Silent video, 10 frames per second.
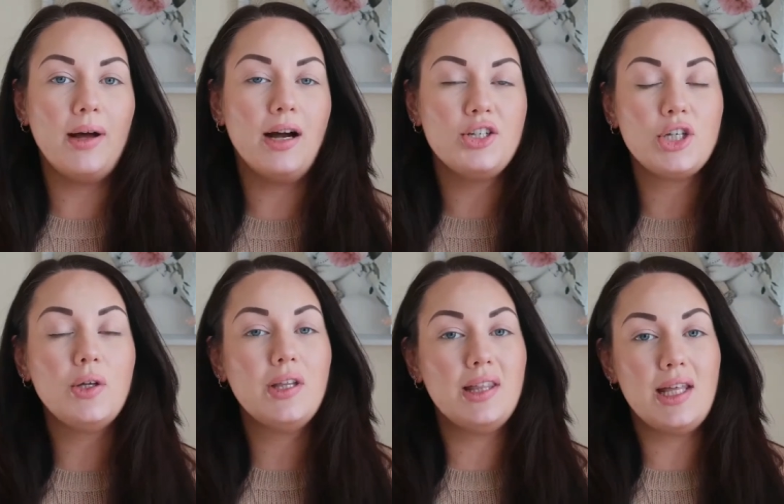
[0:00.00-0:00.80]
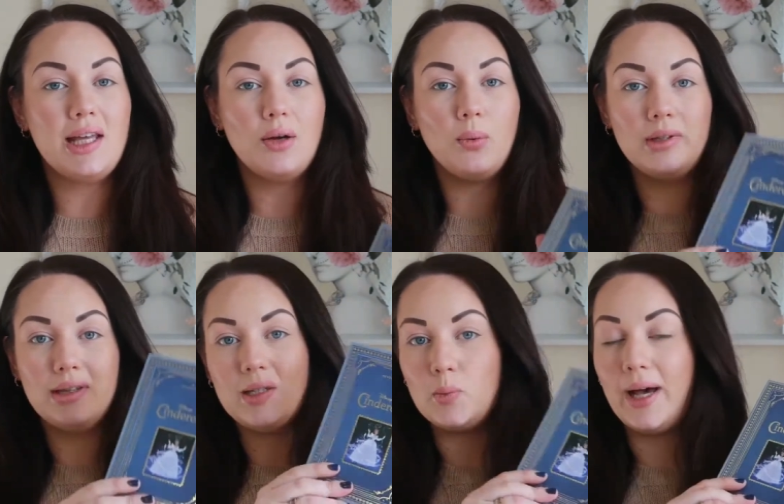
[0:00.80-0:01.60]
I do think with
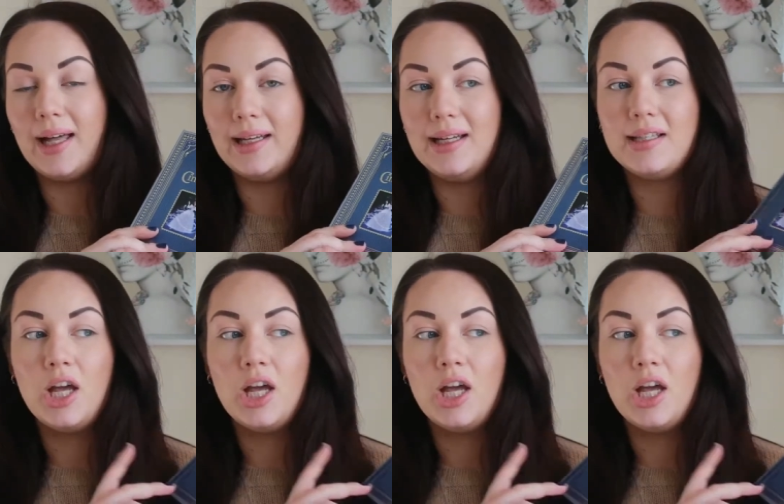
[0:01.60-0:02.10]
these palettes